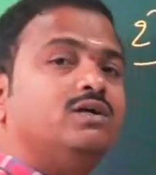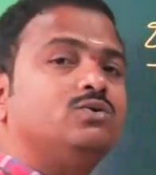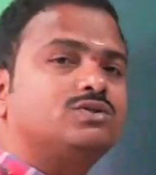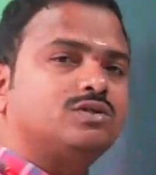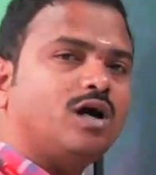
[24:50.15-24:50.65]

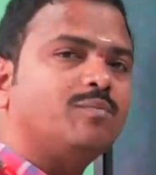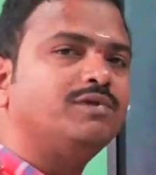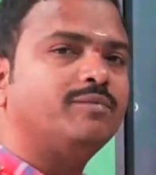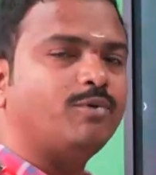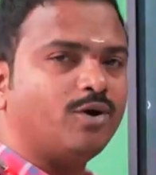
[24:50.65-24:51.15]
to stop
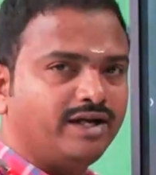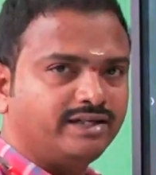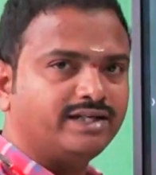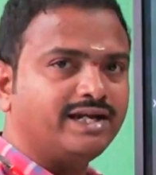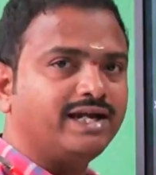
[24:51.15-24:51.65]
the
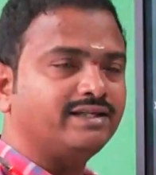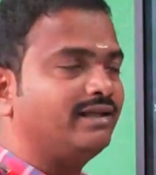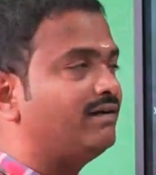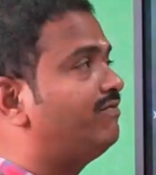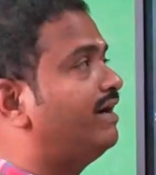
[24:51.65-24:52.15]
pointer at
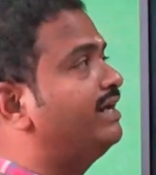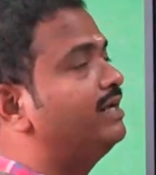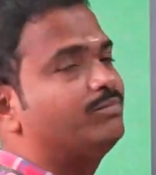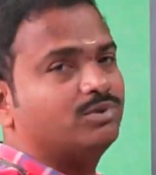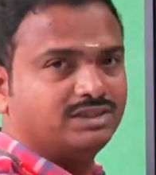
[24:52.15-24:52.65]
the
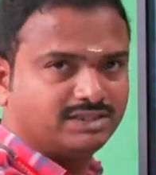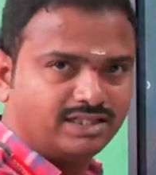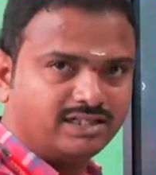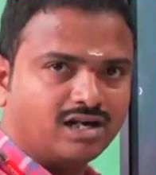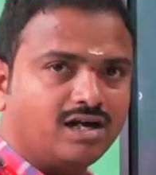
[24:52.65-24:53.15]
final
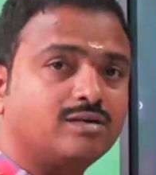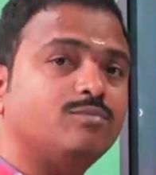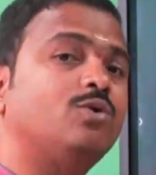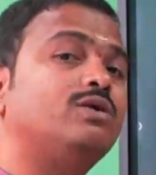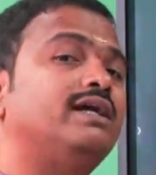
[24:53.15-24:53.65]
position, not
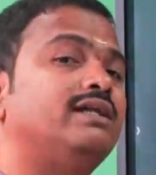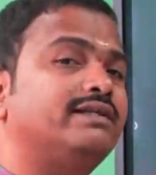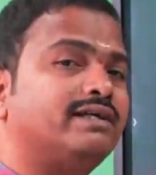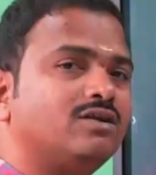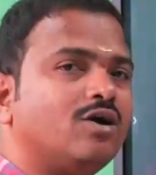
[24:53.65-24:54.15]
more than
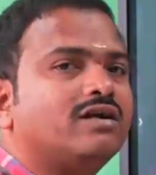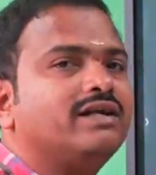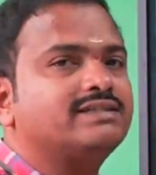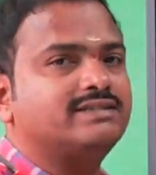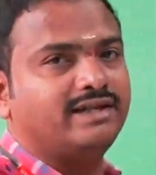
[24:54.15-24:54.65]
that, not
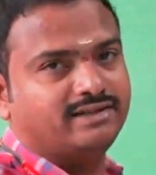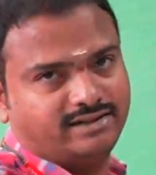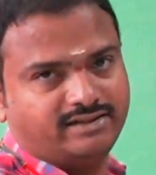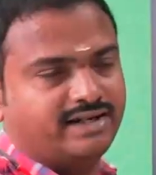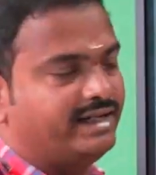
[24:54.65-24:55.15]
less than
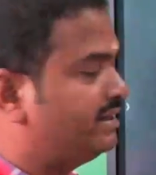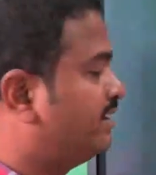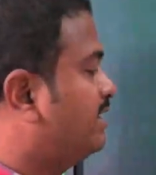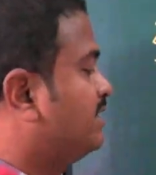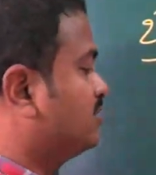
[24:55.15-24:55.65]
that, right?
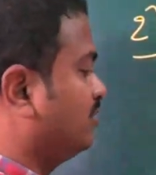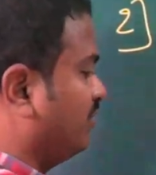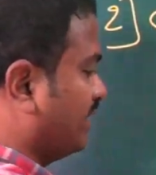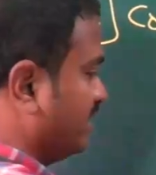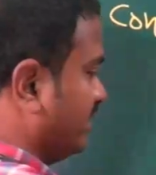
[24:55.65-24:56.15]
So
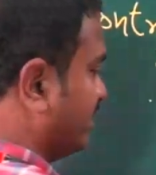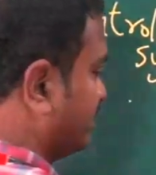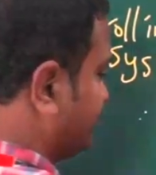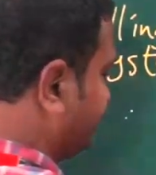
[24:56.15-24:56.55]
for that